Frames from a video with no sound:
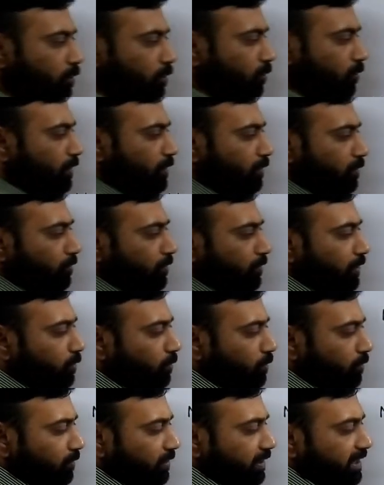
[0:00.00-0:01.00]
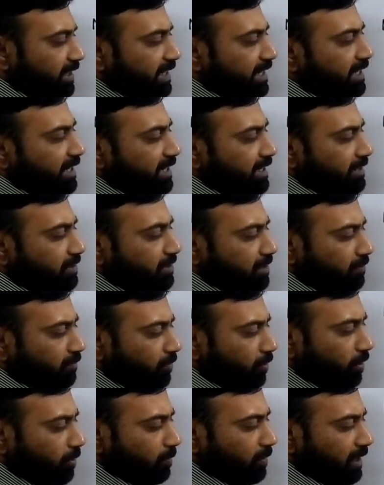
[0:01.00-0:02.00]
So what do? We rearrange this
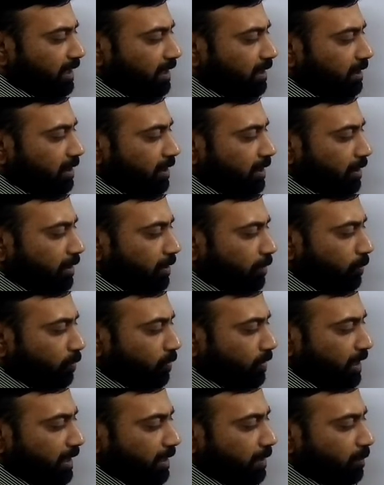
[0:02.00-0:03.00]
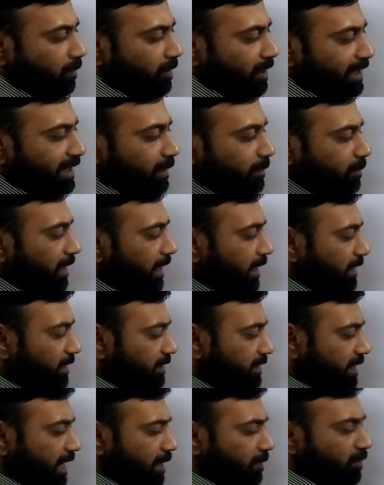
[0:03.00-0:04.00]
formula. We multiply
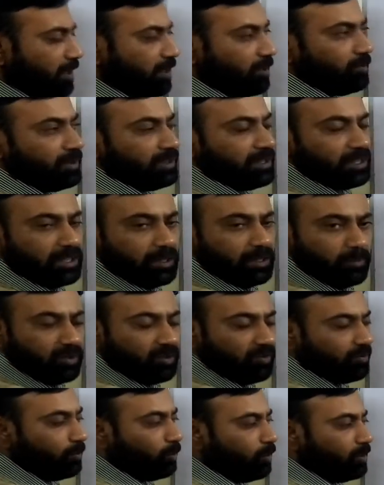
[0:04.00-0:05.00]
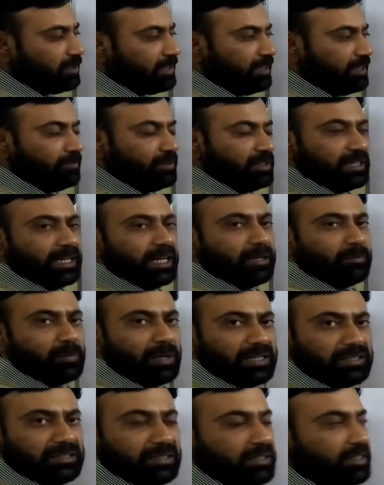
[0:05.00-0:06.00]
this mR with the number of moles and we'll get
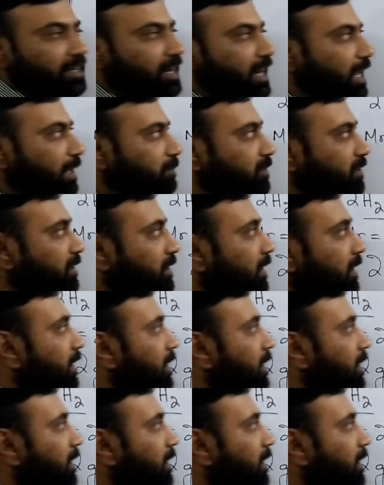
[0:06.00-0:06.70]
mass in grams.